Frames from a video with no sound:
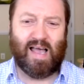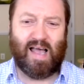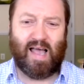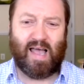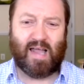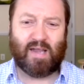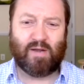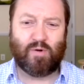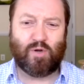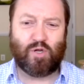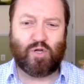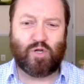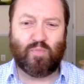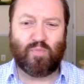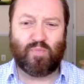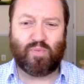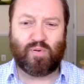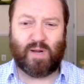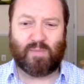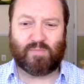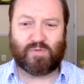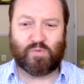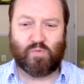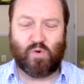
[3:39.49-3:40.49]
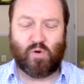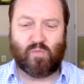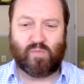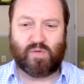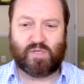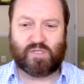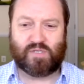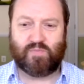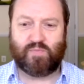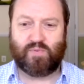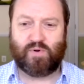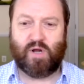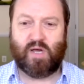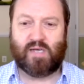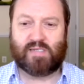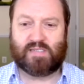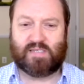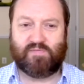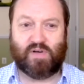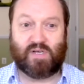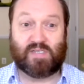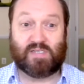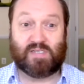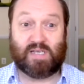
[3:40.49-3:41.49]
And you perhaps won't be surprised
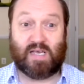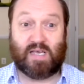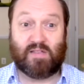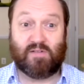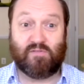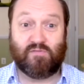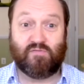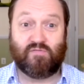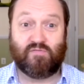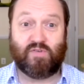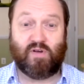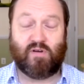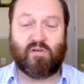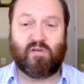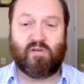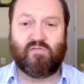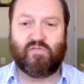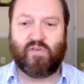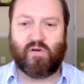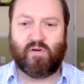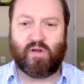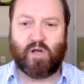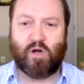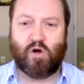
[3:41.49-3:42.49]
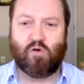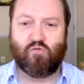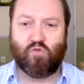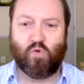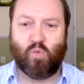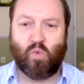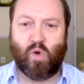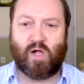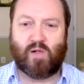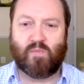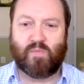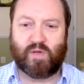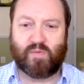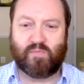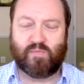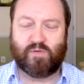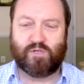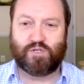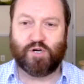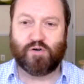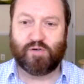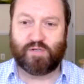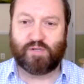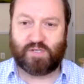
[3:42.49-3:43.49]
if I say the very, very overwhelming
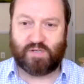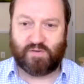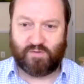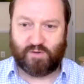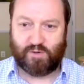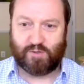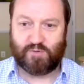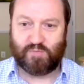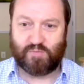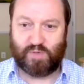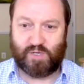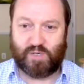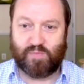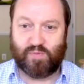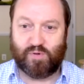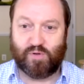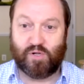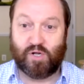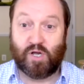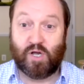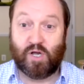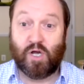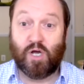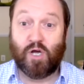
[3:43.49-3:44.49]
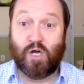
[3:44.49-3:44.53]
majority of those people